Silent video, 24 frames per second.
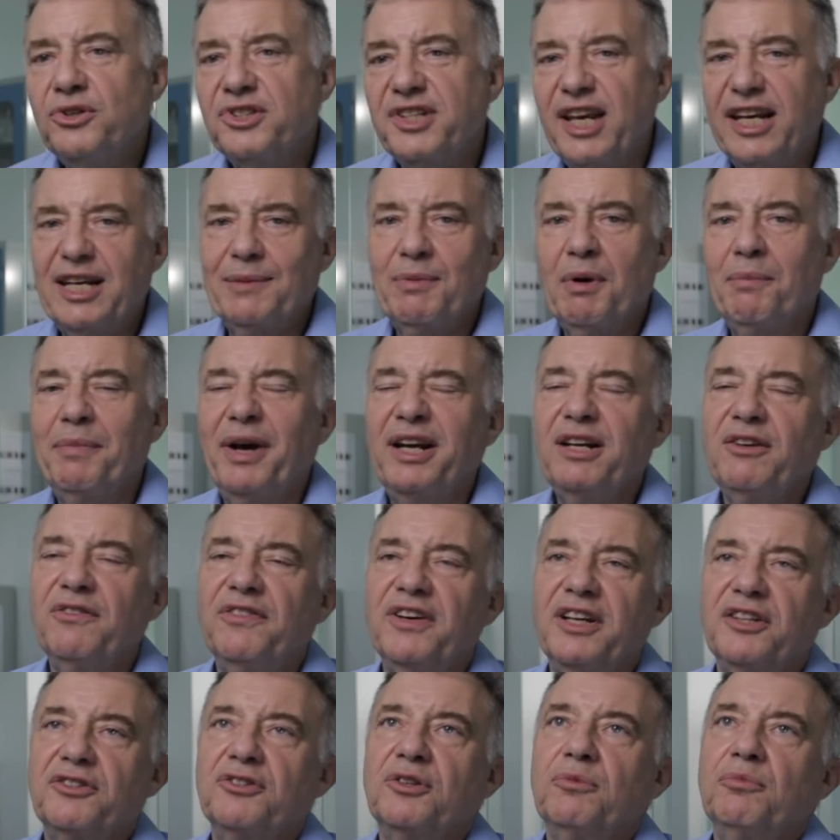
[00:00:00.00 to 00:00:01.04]
set up a
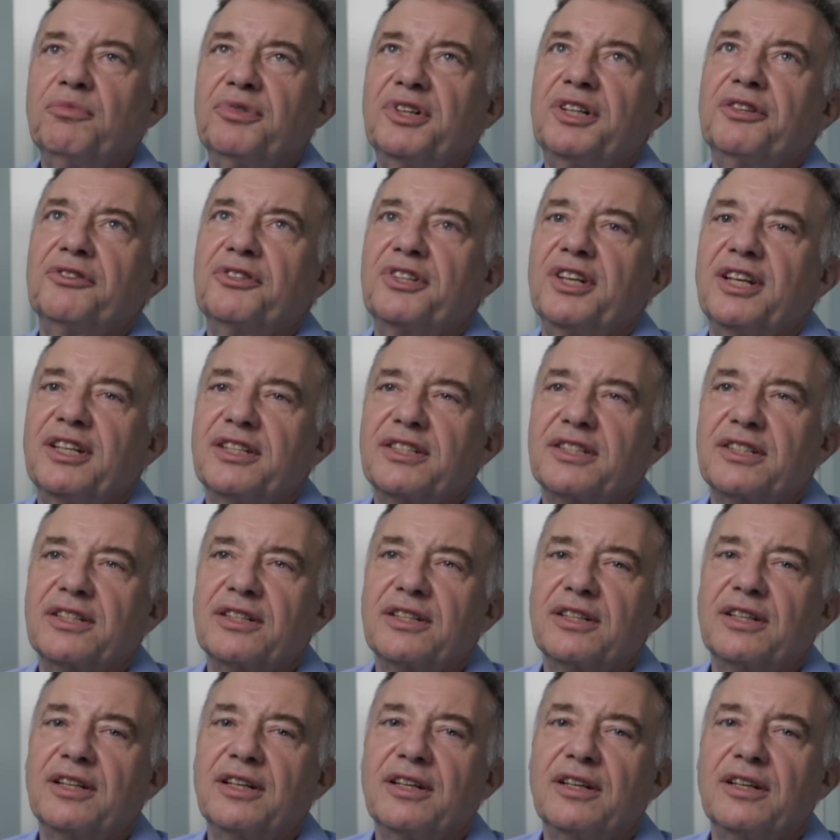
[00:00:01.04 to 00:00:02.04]
manufacturing process,